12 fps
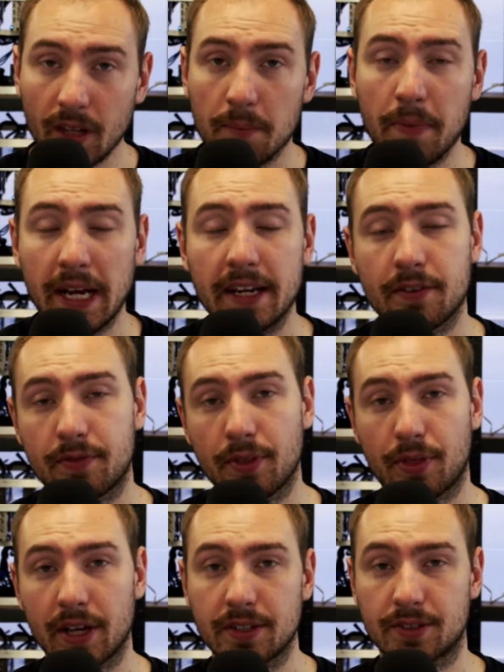many
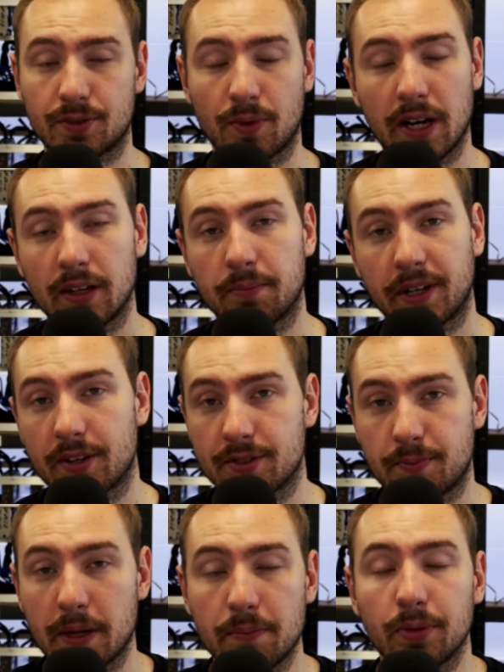different things as well, because
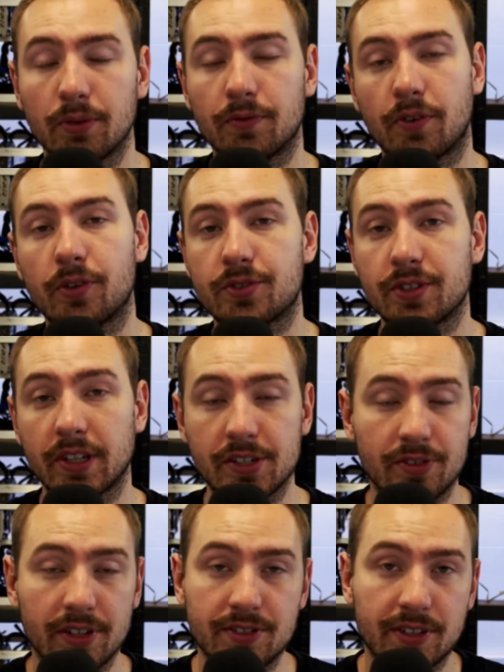people unfortunately
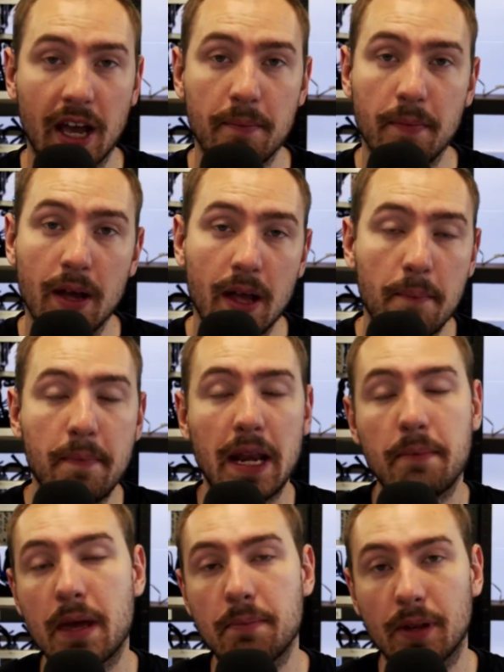trying to scam
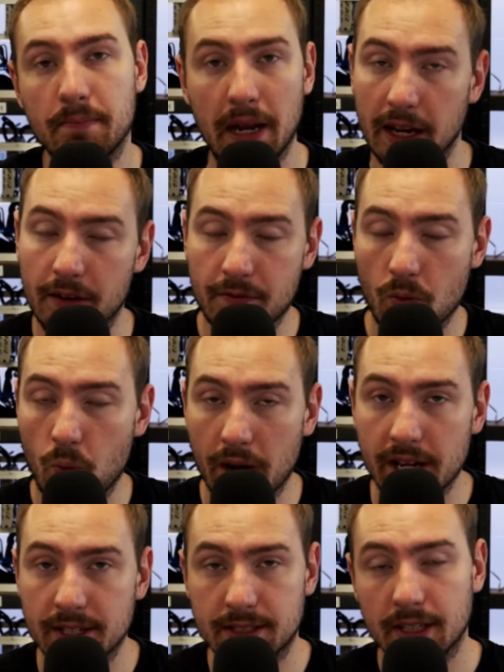many people in many different
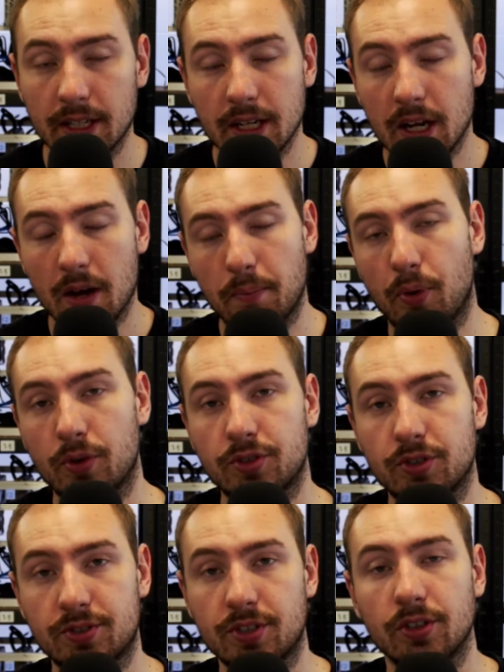ways. But
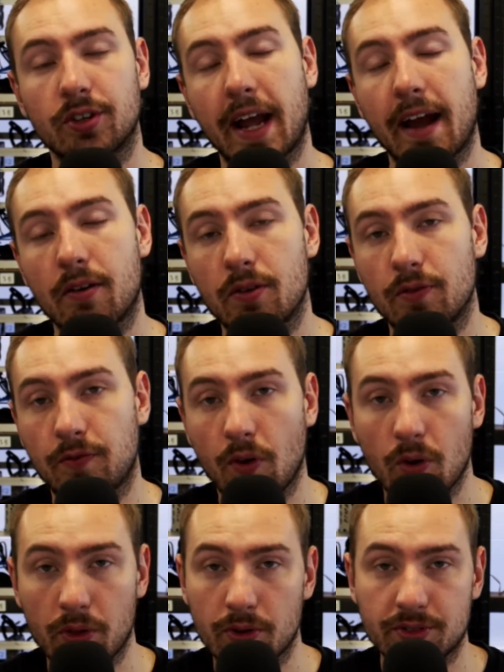just to look out
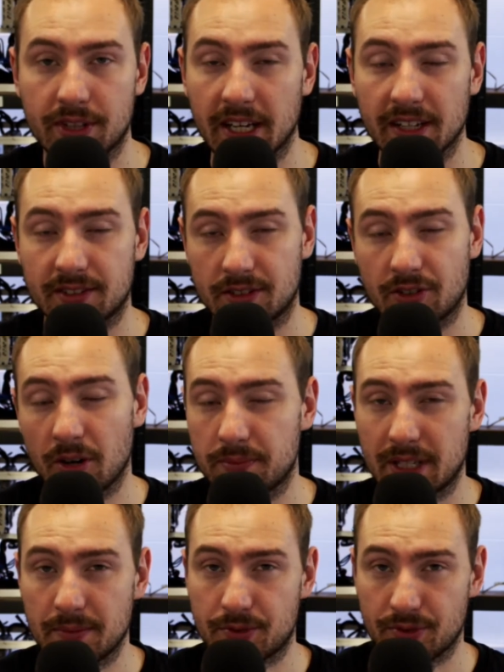for those things, the top
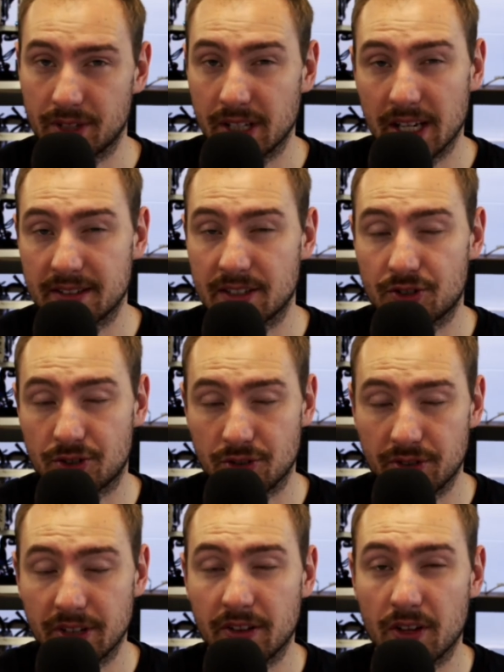tips really is
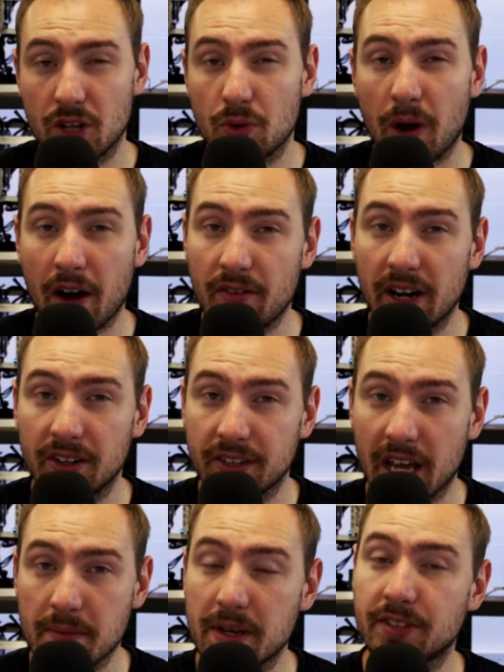ensuring that the URL
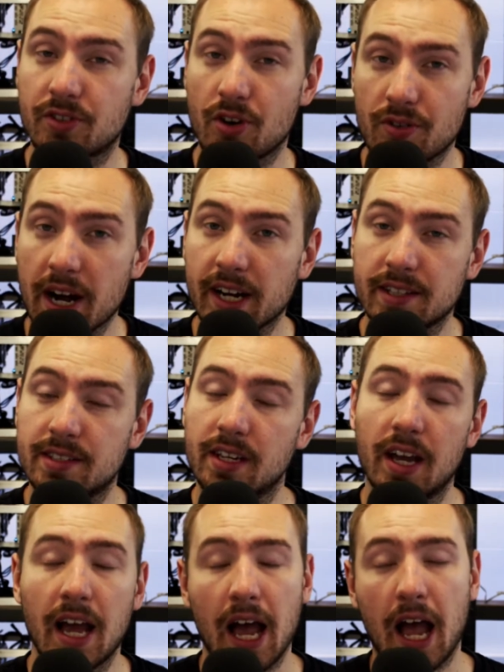name is correct
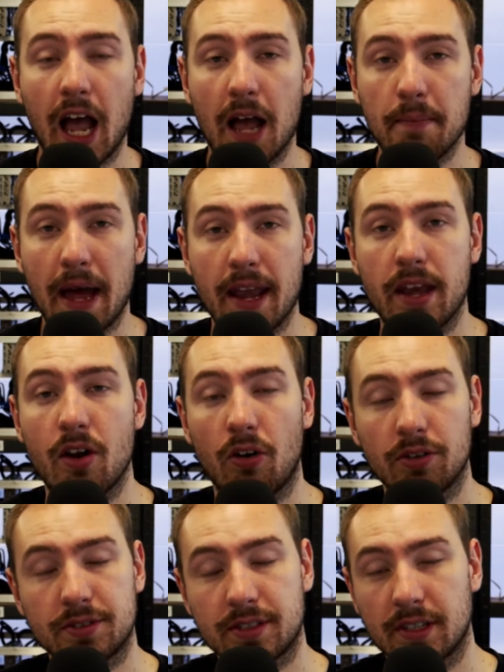and
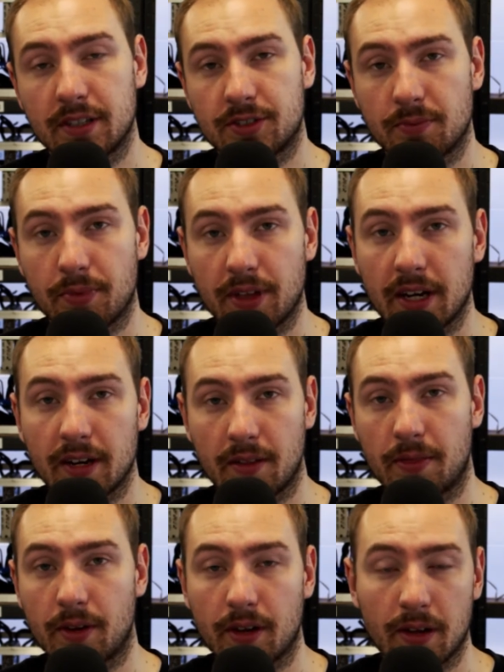not something
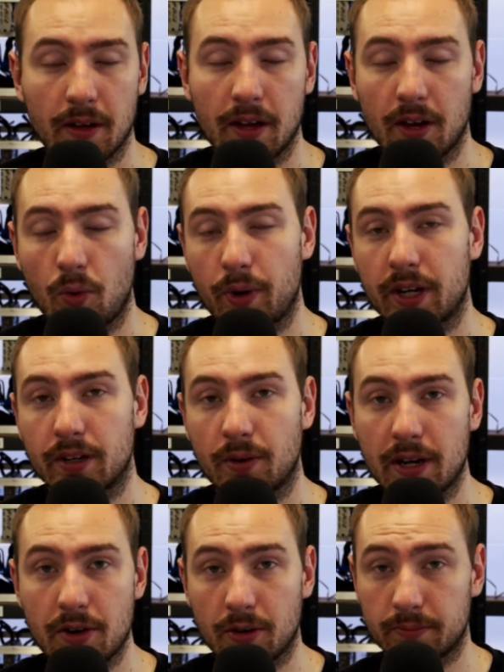that we're going to
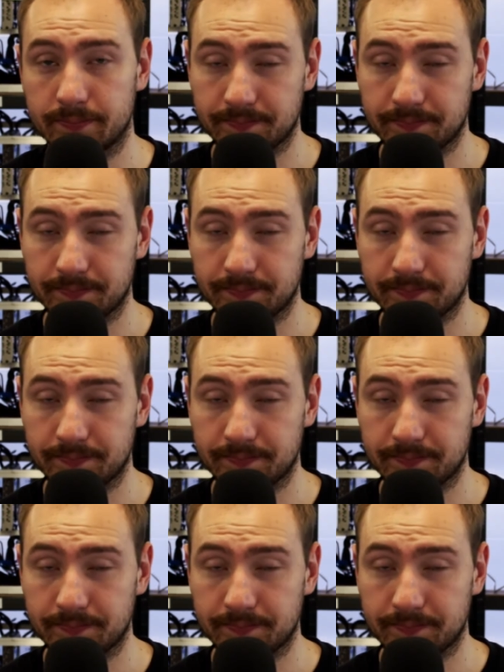end up